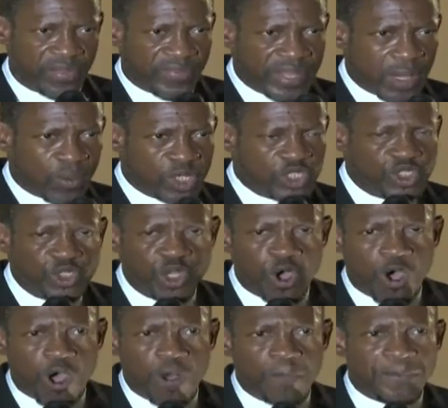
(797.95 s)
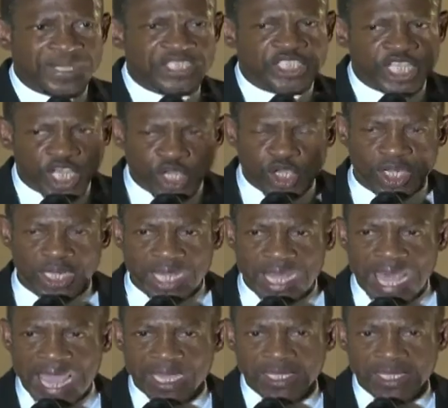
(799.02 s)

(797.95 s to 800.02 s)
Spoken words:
there was no particular